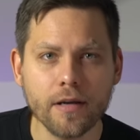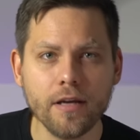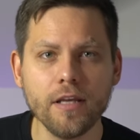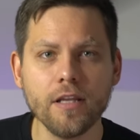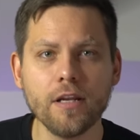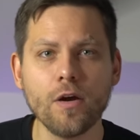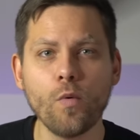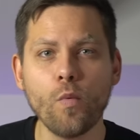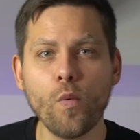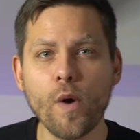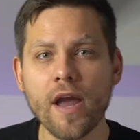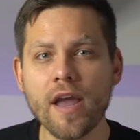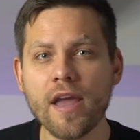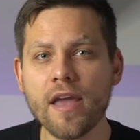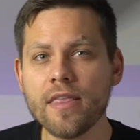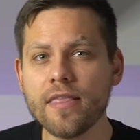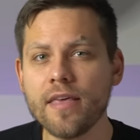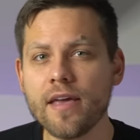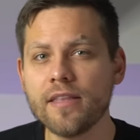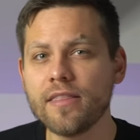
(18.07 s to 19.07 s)
in a
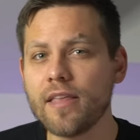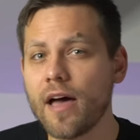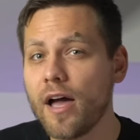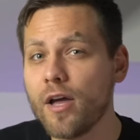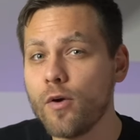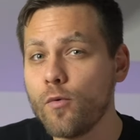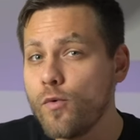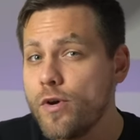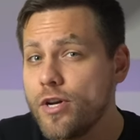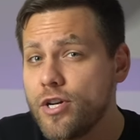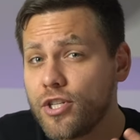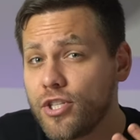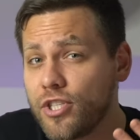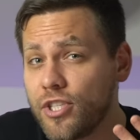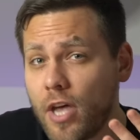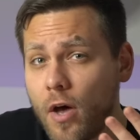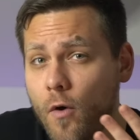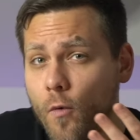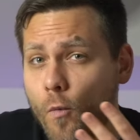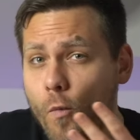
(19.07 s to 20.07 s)
way that I wish
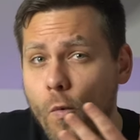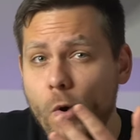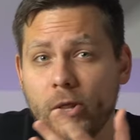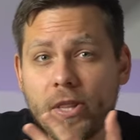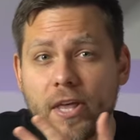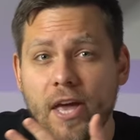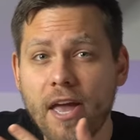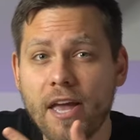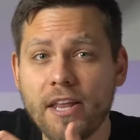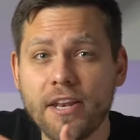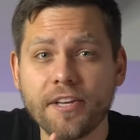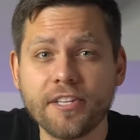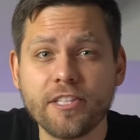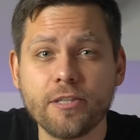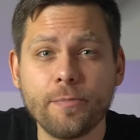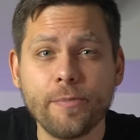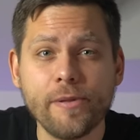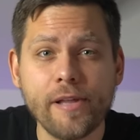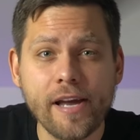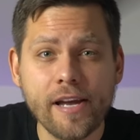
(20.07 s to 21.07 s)
someone had
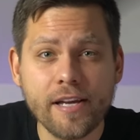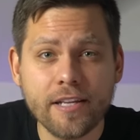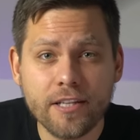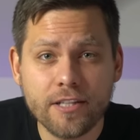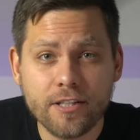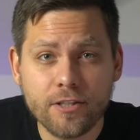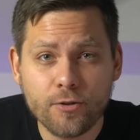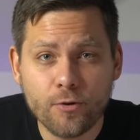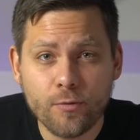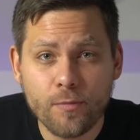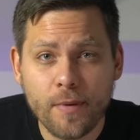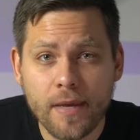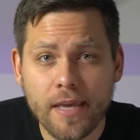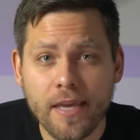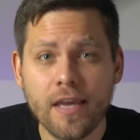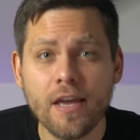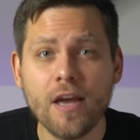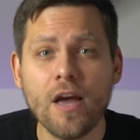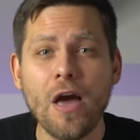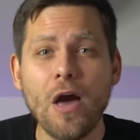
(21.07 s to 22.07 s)
explained it to
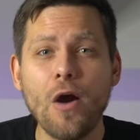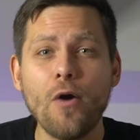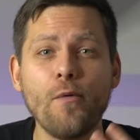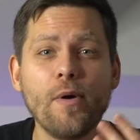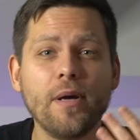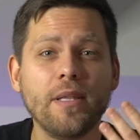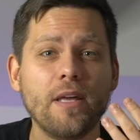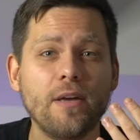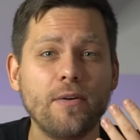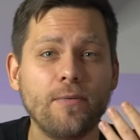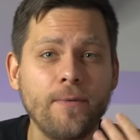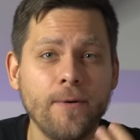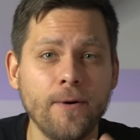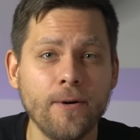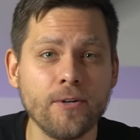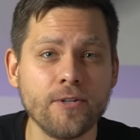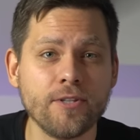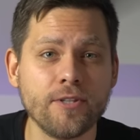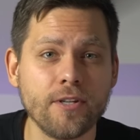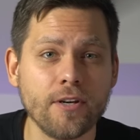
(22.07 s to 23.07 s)
me when I
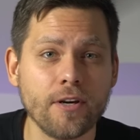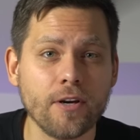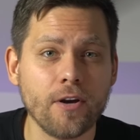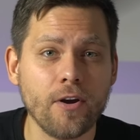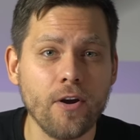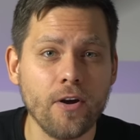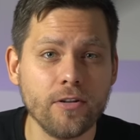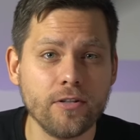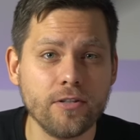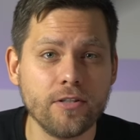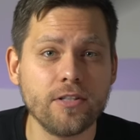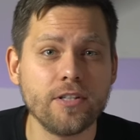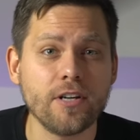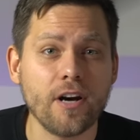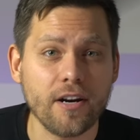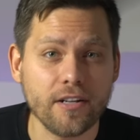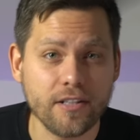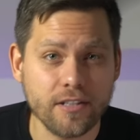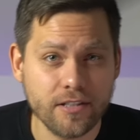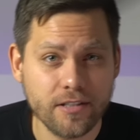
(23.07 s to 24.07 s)
first got
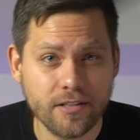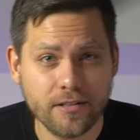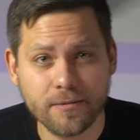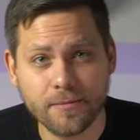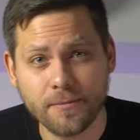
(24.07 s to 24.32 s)
started.